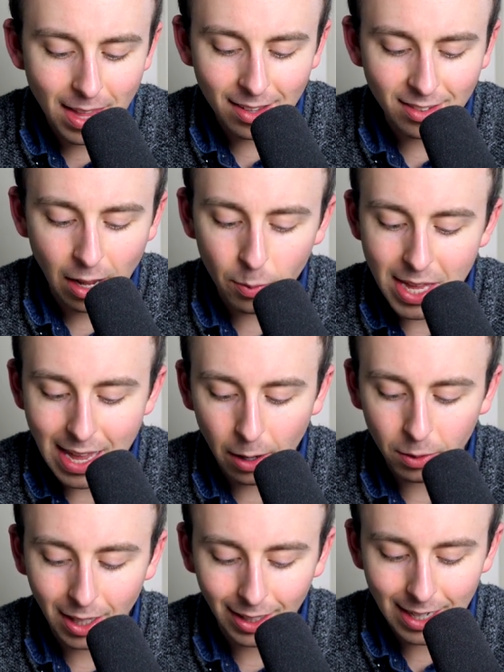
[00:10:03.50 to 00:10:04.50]
That's how we
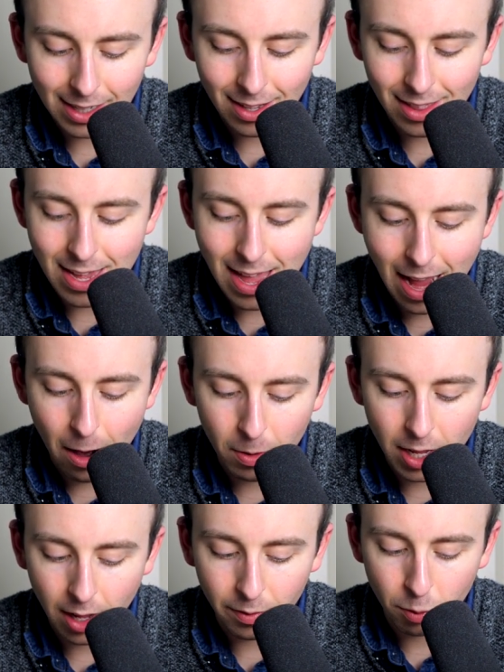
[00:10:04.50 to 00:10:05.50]
calculate the
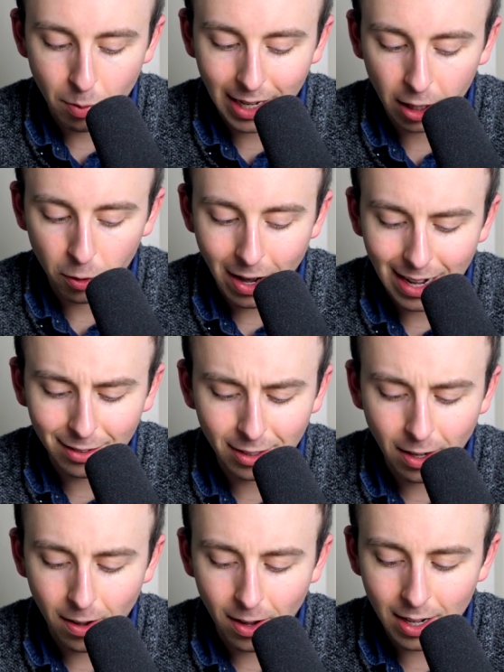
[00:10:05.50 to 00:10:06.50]
area of a regular
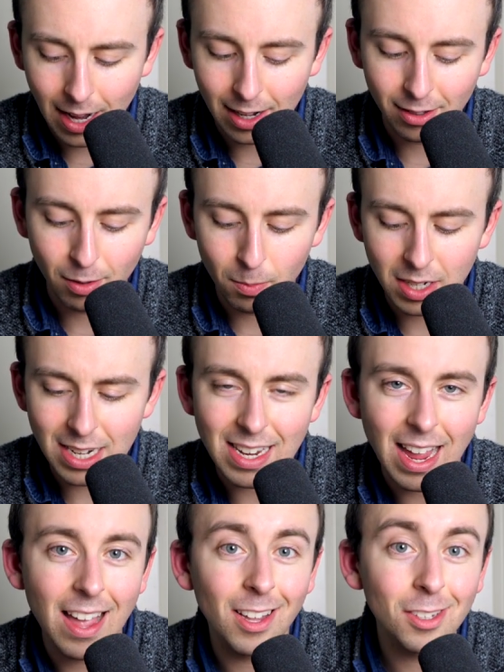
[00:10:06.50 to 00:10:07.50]
hexagon and some
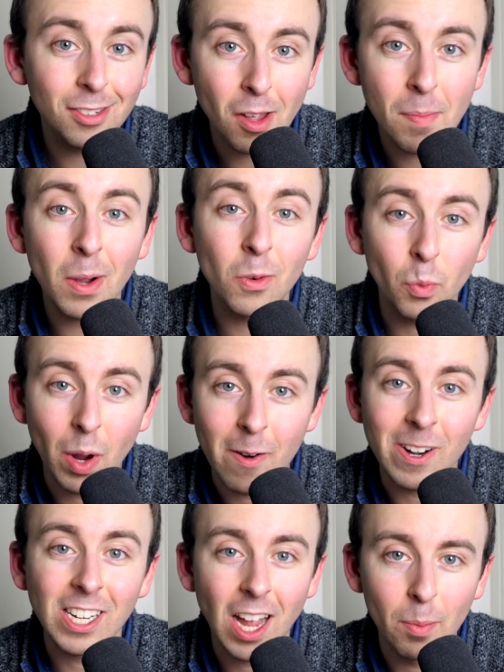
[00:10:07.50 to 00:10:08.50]
details about
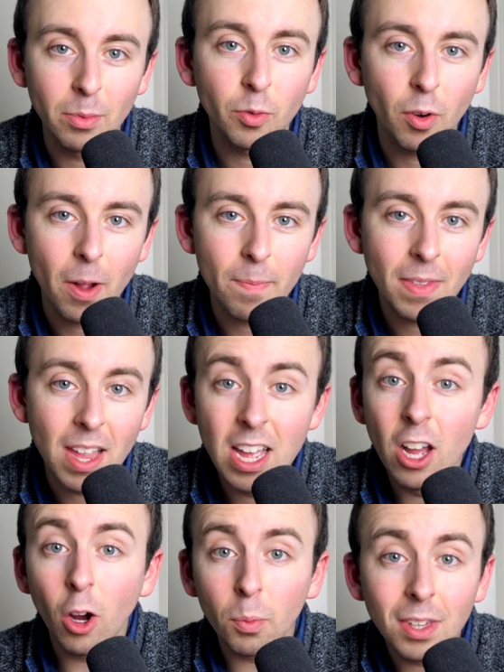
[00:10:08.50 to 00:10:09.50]
where it comes from.
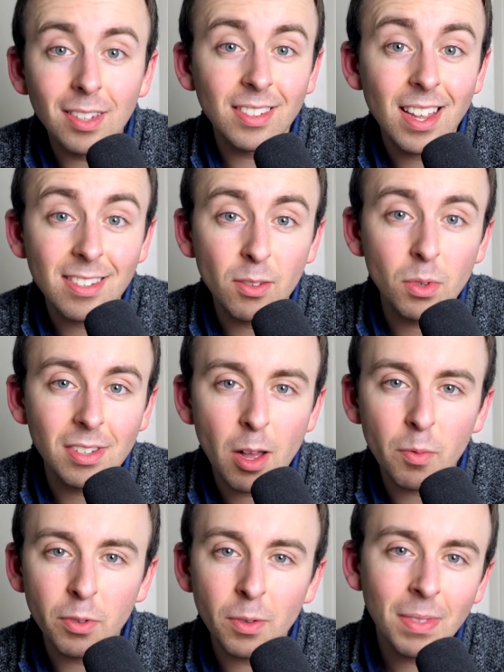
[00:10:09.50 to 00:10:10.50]
Hope this lesson was
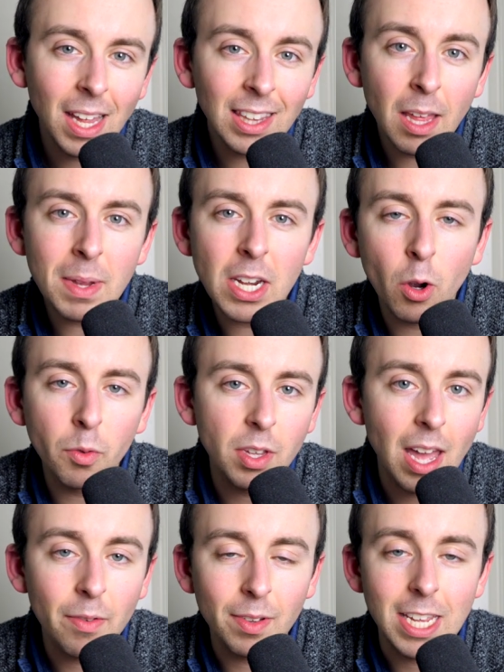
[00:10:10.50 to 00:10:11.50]
helpful, and let me know if
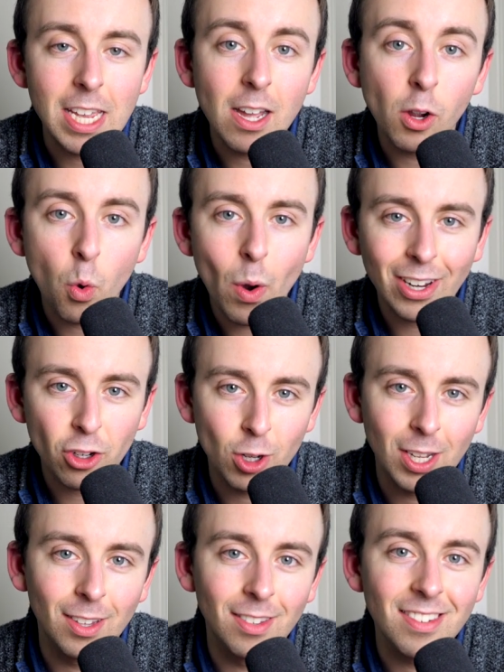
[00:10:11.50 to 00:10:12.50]
you have any
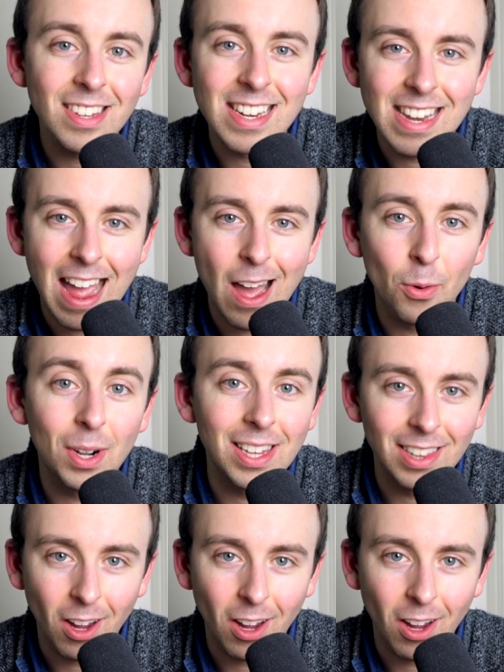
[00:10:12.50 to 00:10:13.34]
questions down in the